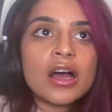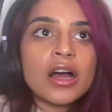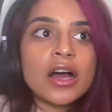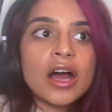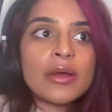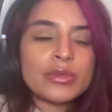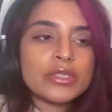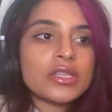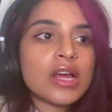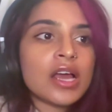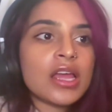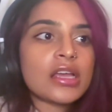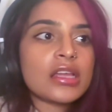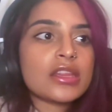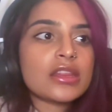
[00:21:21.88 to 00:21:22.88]
I was like
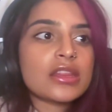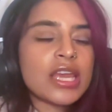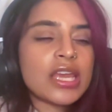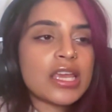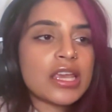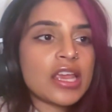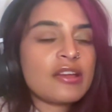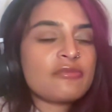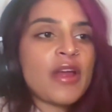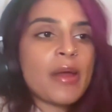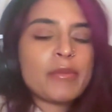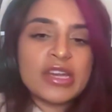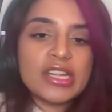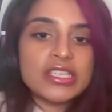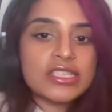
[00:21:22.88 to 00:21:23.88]
thinking and
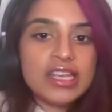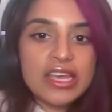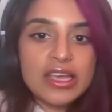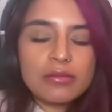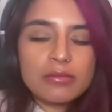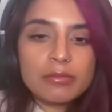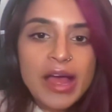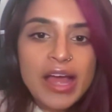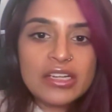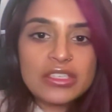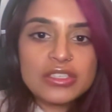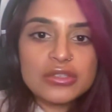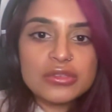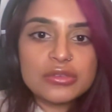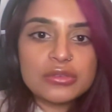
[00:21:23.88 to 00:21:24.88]
reminiscing back
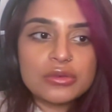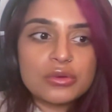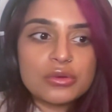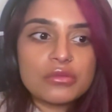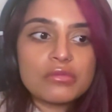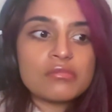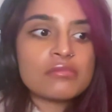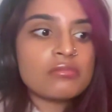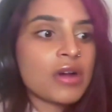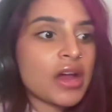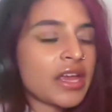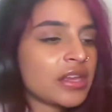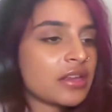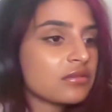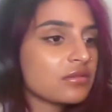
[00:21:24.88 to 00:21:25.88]
to
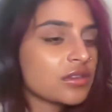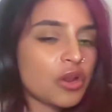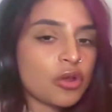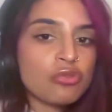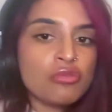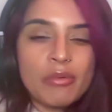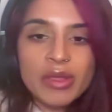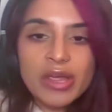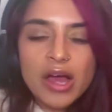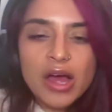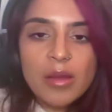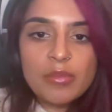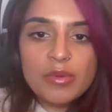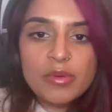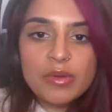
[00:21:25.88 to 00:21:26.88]
my, growing up.
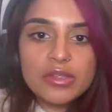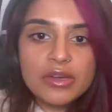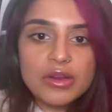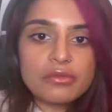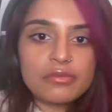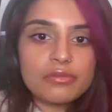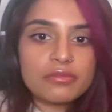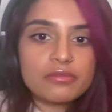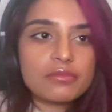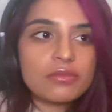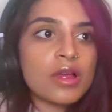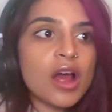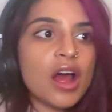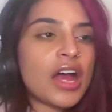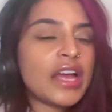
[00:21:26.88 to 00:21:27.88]

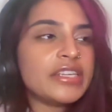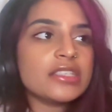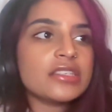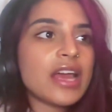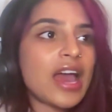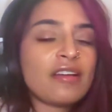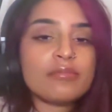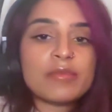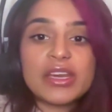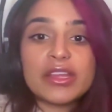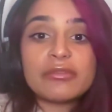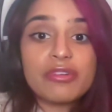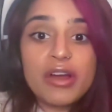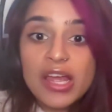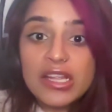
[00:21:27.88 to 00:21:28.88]
I didn't have many
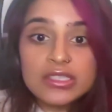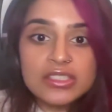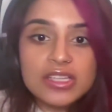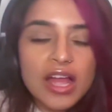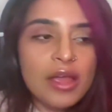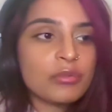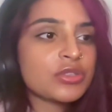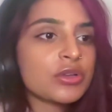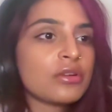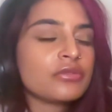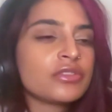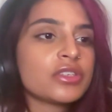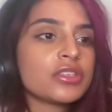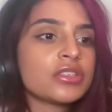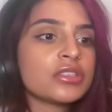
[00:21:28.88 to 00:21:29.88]
friends. I was
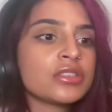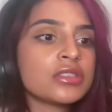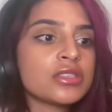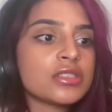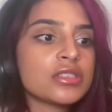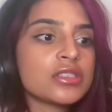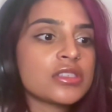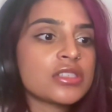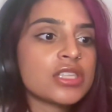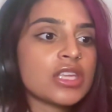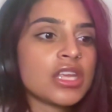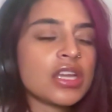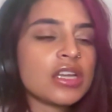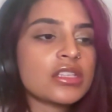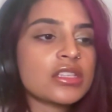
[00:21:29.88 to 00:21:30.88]
often
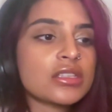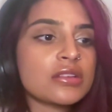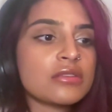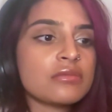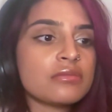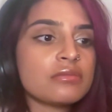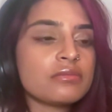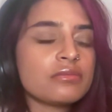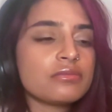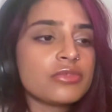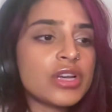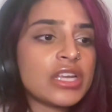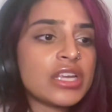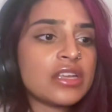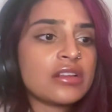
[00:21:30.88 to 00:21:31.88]
seen as the
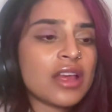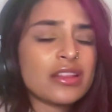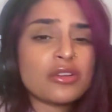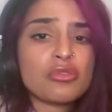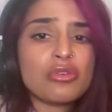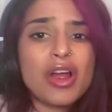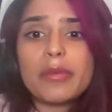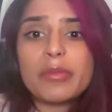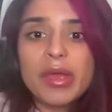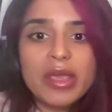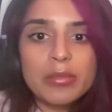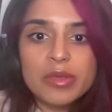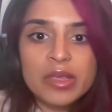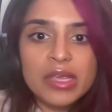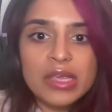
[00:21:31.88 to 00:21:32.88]
really like the
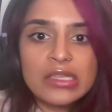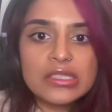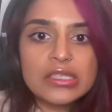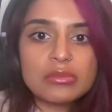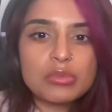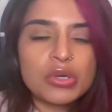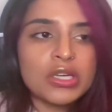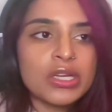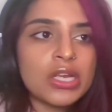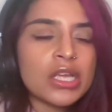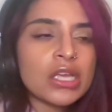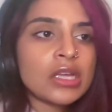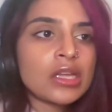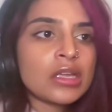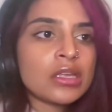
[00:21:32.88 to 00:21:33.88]
crybaby, someone,
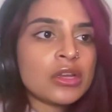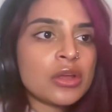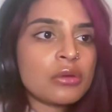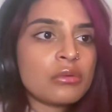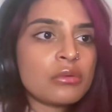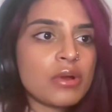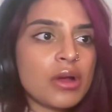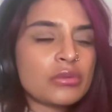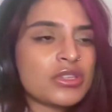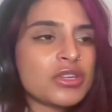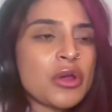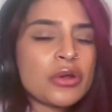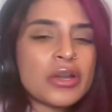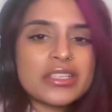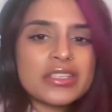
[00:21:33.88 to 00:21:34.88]
I was
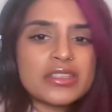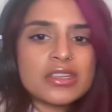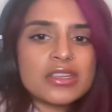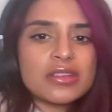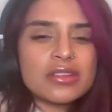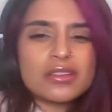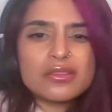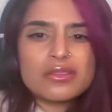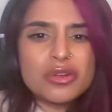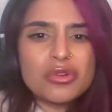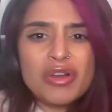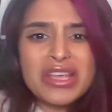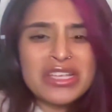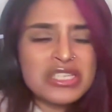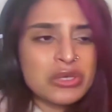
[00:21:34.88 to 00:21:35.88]
known as the
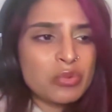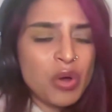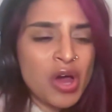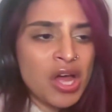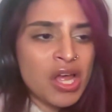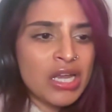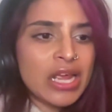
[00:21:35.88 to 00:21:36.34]
crazy one.